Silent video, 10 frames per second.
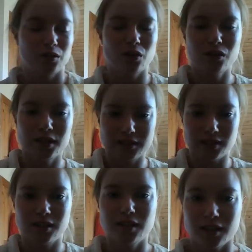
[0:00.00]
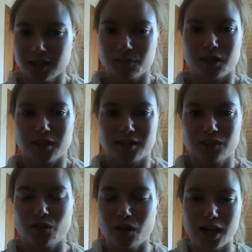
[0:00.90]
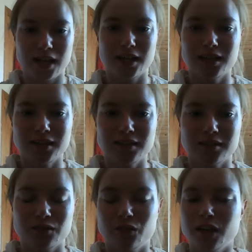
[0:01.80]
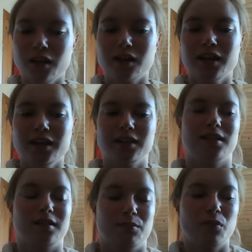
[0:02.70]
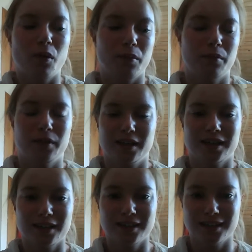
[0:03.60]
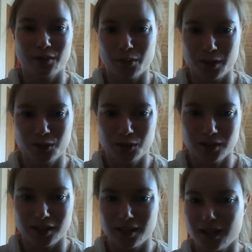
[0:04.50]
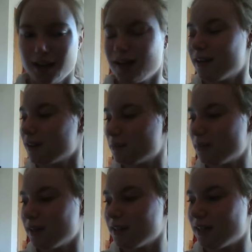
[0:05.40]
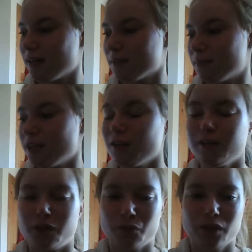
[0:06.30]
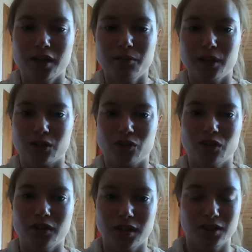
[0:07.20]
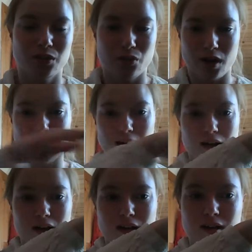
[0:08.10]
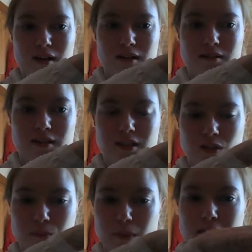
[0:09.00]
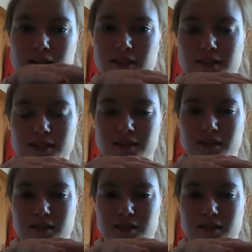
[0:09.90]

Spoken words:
shoulders and neck, because you're not laying probably the way you should. But a pillow that really makes sure that your back is